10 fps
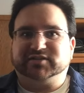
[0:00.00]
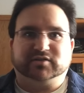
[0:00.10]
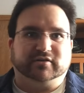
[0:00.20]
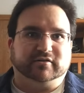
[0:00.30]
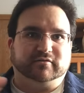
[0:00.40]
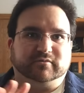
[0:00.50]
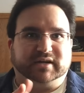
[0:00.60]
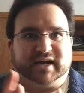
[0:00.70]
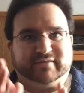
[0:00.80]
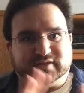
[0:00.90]
So
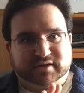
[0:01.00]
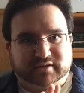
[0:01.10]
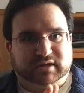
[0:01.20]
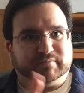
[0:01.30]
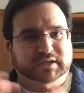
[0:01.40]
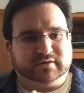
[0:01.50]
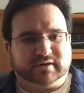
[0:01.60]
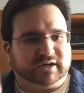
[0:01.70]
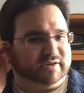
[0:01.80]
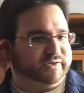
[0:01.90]
we have the blue
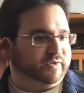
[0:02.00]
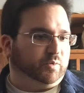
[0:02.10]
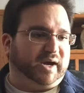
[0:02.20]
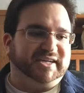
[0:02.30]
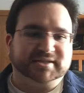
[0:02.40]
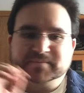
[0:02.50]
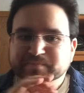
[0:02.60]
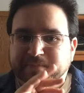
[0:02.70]
and also the white.